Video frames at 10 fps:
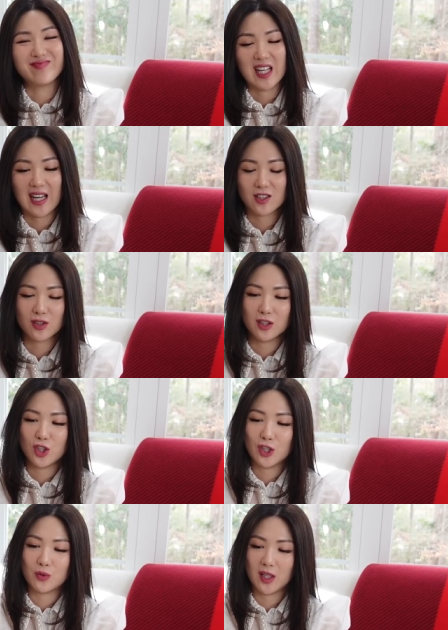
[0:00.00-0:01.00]
I actually
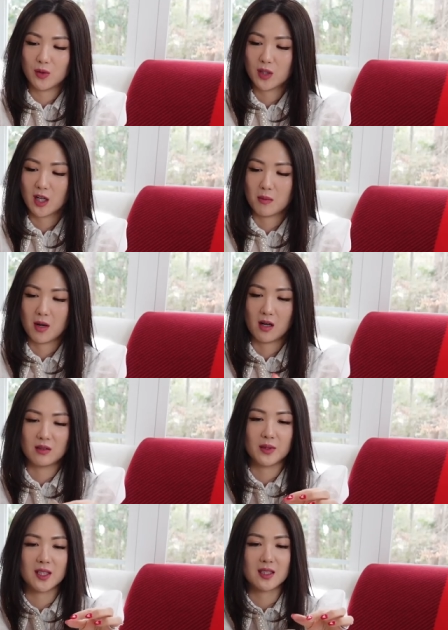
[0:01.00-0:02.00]
knew it would come
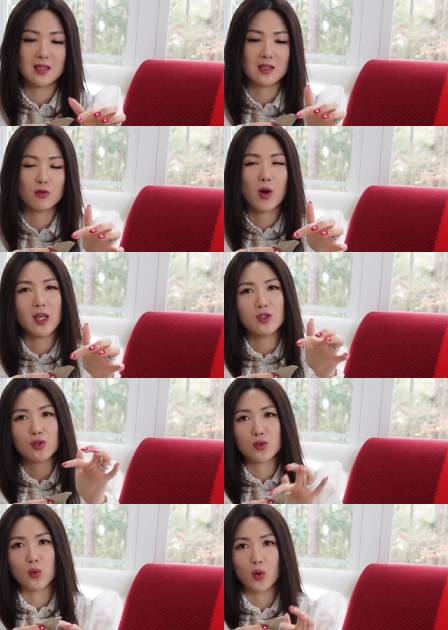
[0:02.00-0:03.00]
off because it's quite
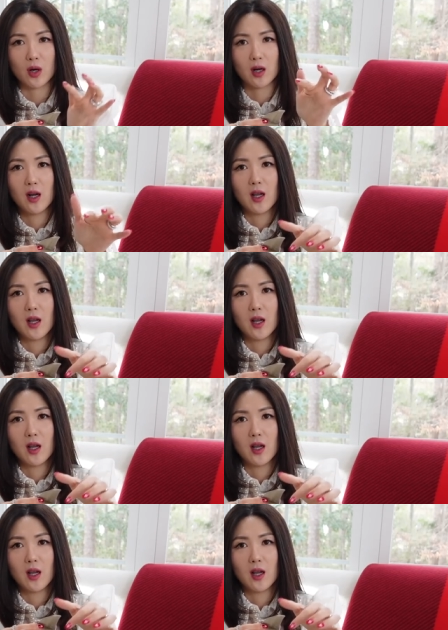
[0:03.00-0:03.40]
short.